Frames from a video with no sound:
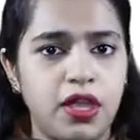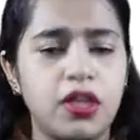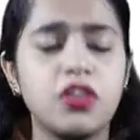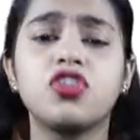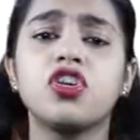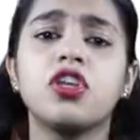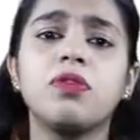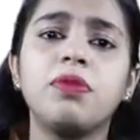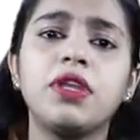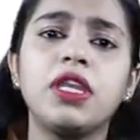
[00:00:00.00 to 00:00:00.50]

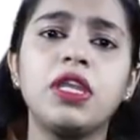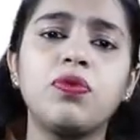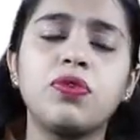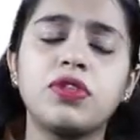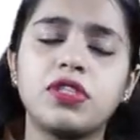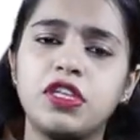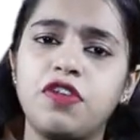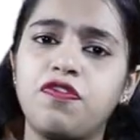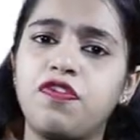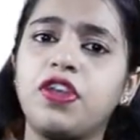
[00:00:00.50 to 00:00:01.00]
Germany
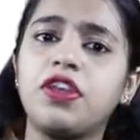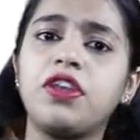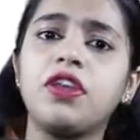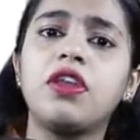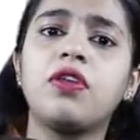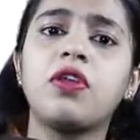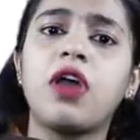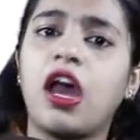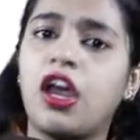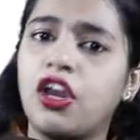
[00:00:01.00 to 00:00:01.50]
was
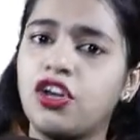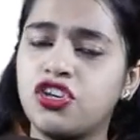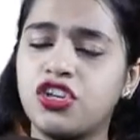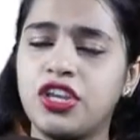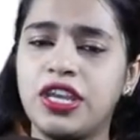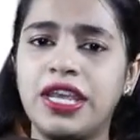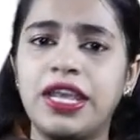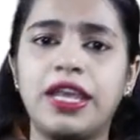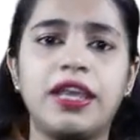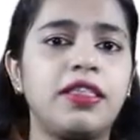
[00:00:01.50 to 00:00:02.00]
defeated
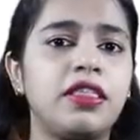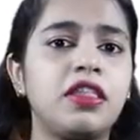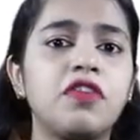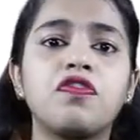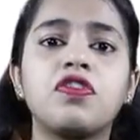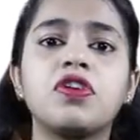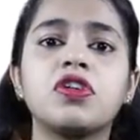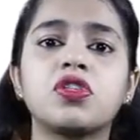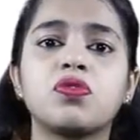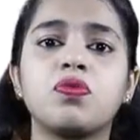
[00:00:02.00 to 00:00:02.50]
harshly in the
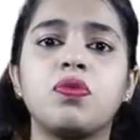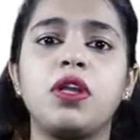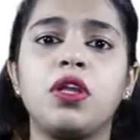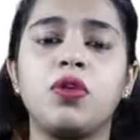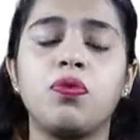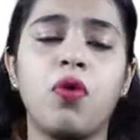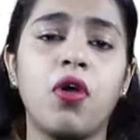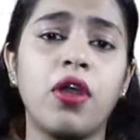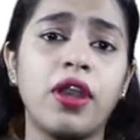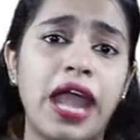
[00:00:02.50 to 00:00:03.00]
First
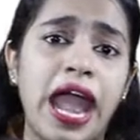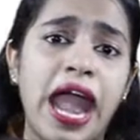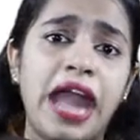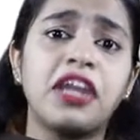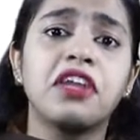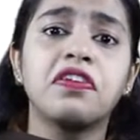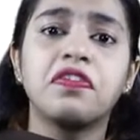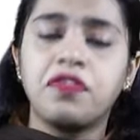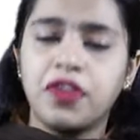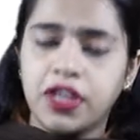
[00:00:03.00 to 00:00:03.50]
World War,
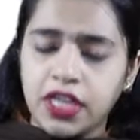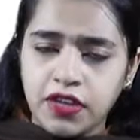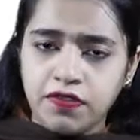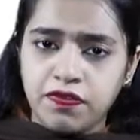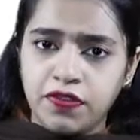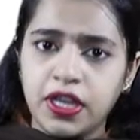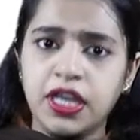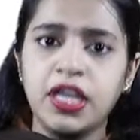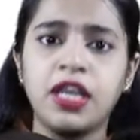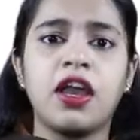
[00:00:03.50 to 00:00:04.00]
and a very,
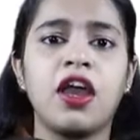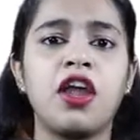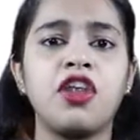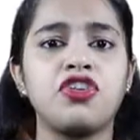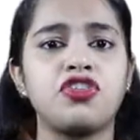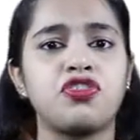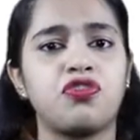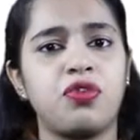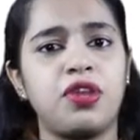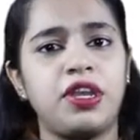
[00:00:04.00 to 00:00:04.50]
very
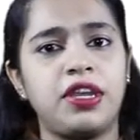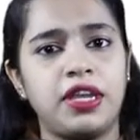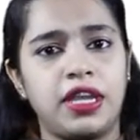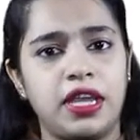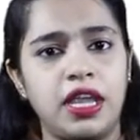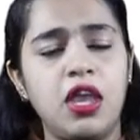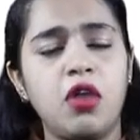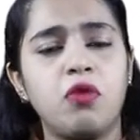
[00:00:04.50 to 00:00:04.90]
harsh treaty,